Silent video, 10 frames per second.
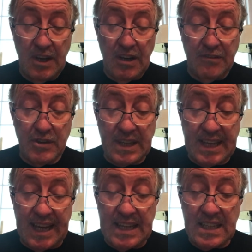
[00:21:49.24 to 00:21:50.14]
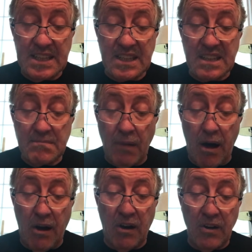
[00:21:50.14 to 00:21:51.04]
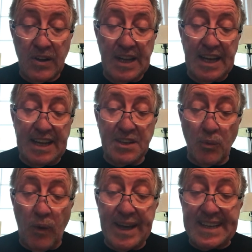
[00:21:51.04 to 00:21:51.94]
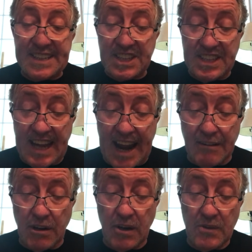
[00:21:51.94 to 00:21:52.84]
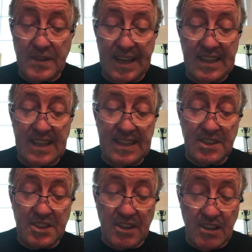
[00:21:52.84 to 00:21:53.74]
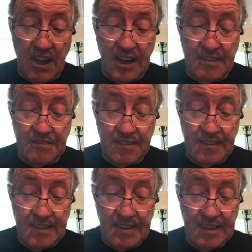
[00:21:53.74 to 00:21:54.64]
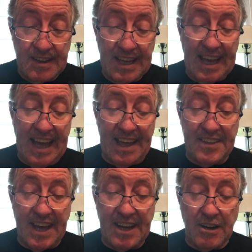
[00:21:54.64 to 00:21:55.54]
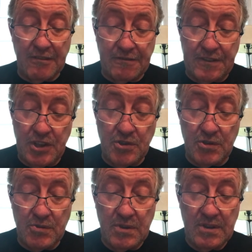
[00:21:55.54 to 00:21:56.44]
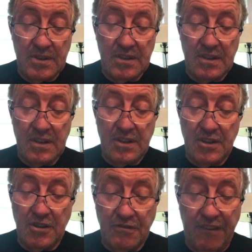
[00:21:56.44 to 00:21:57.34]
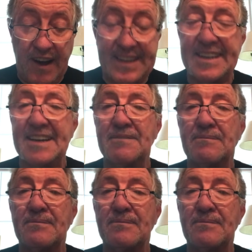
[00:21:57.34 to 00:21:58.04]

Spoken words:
For the gate is small and the way is narrow that leads to life, and they are few who find it."